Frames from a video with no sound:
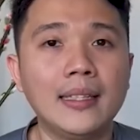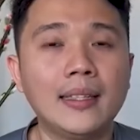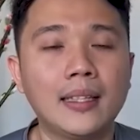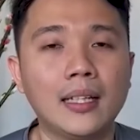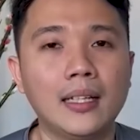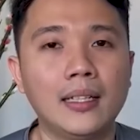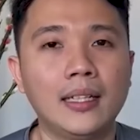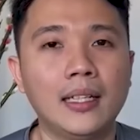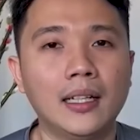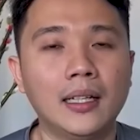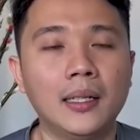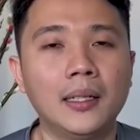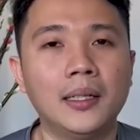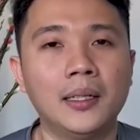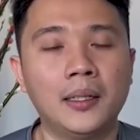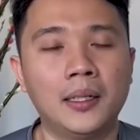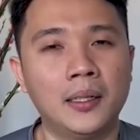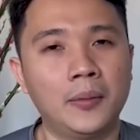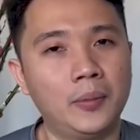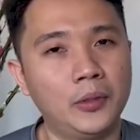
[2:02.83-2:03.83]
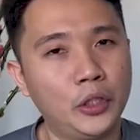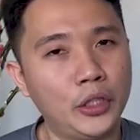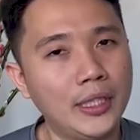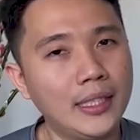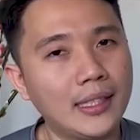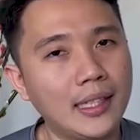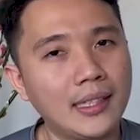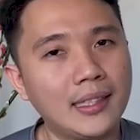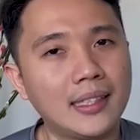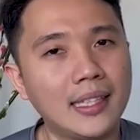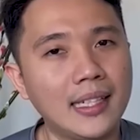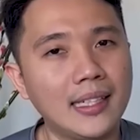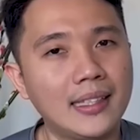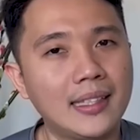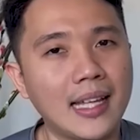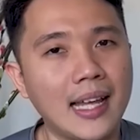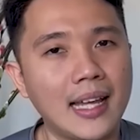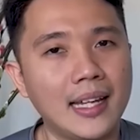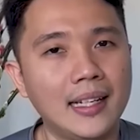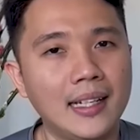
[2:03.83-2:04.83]
eternal? Jesus says
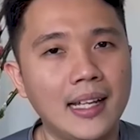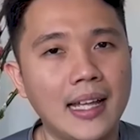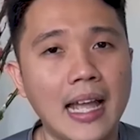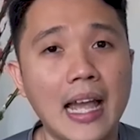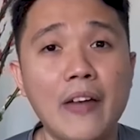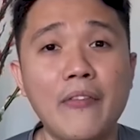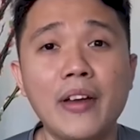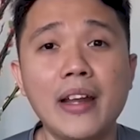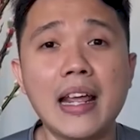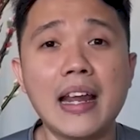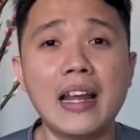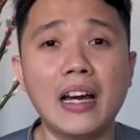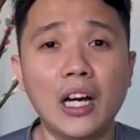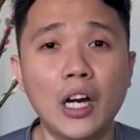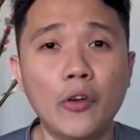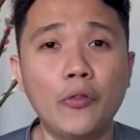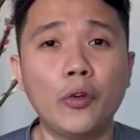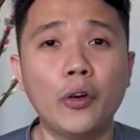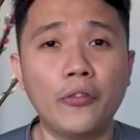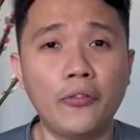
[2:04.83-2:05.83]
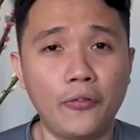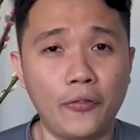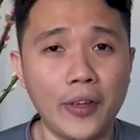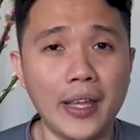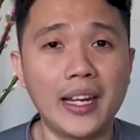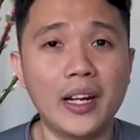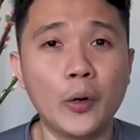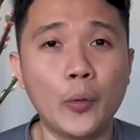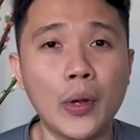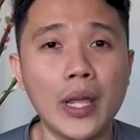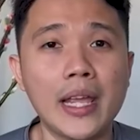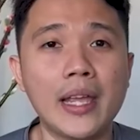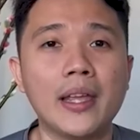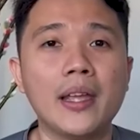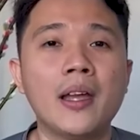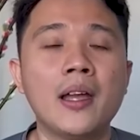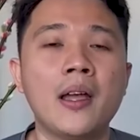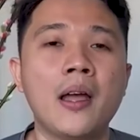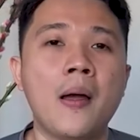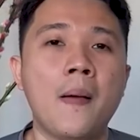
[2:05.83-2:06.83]
that heaven and earth will fade
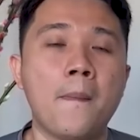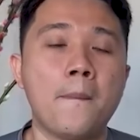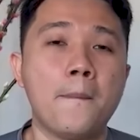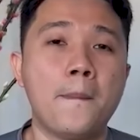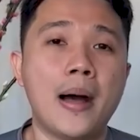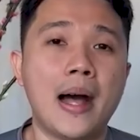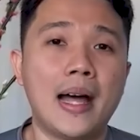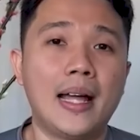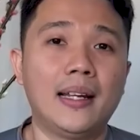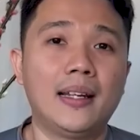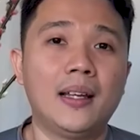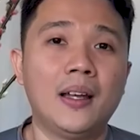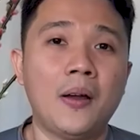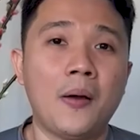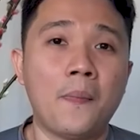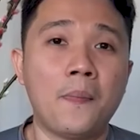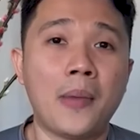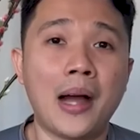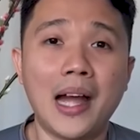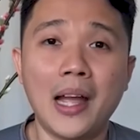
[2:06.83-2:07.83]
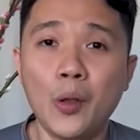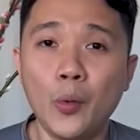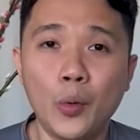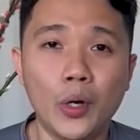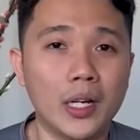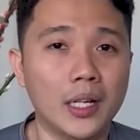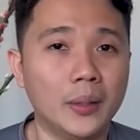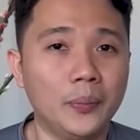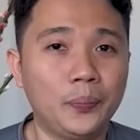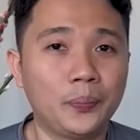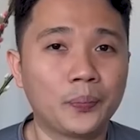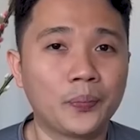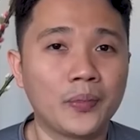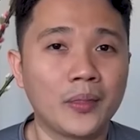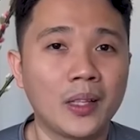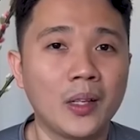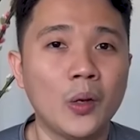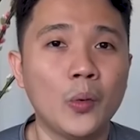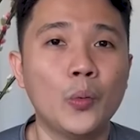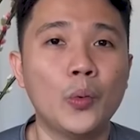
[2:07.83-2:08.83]
away, but my word
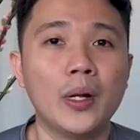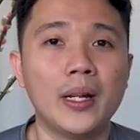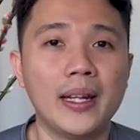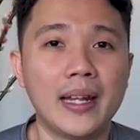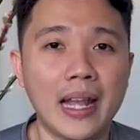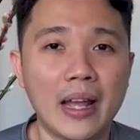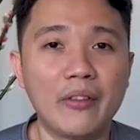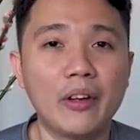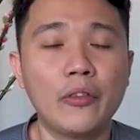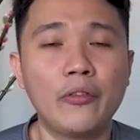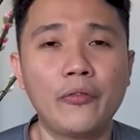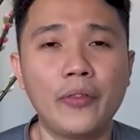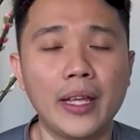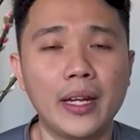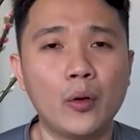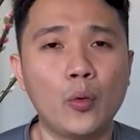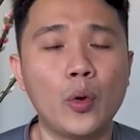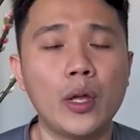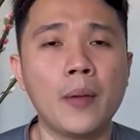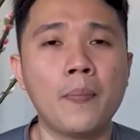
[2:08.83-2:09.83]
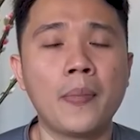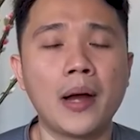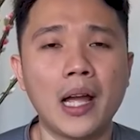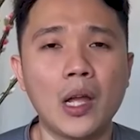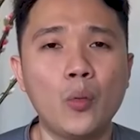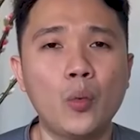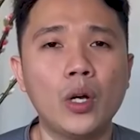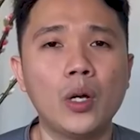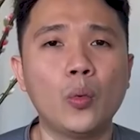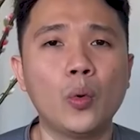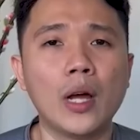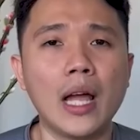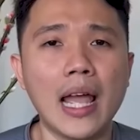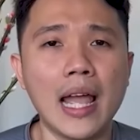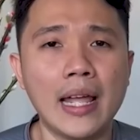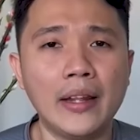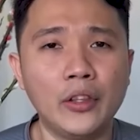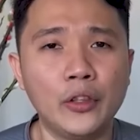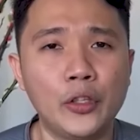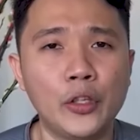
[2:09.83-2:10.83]
will never fade away. My word will
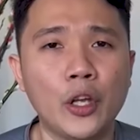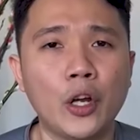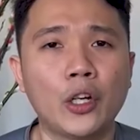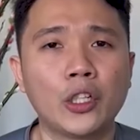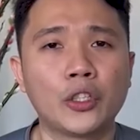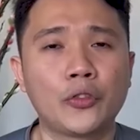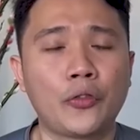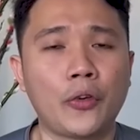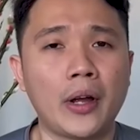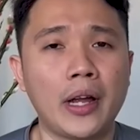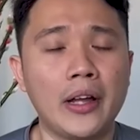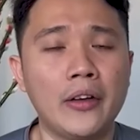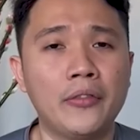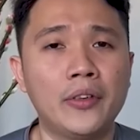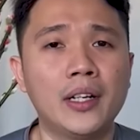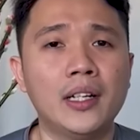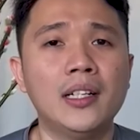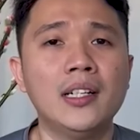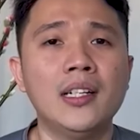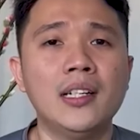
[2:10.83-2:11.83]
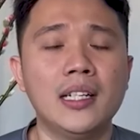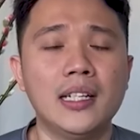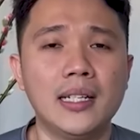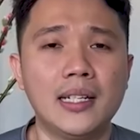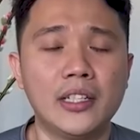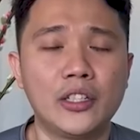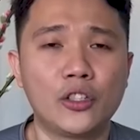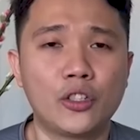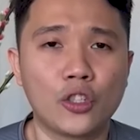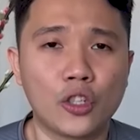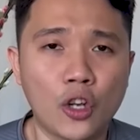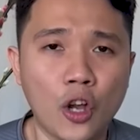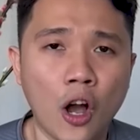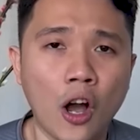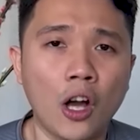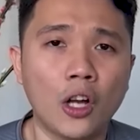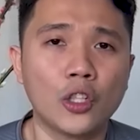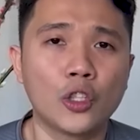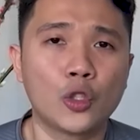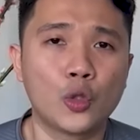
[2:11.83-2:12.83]
endure forever. It is
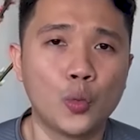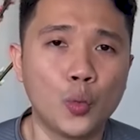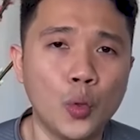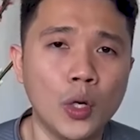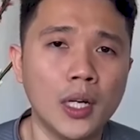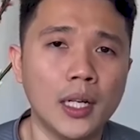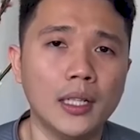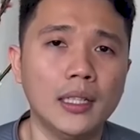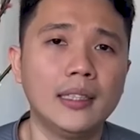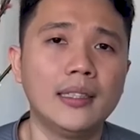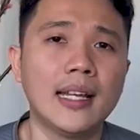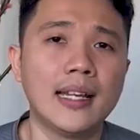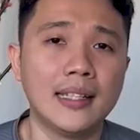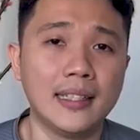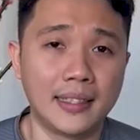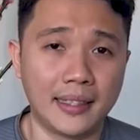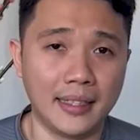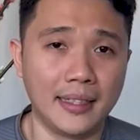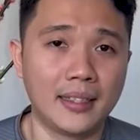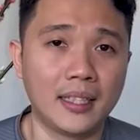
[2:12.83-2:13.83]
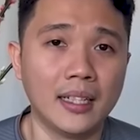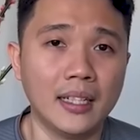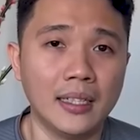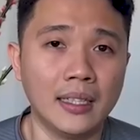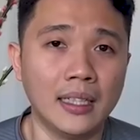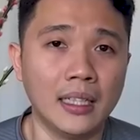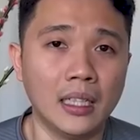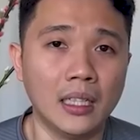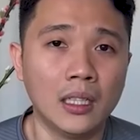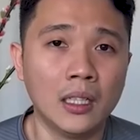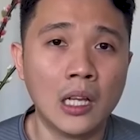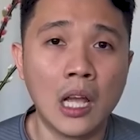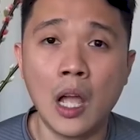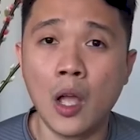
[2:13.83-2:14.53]
God's word that is eternal.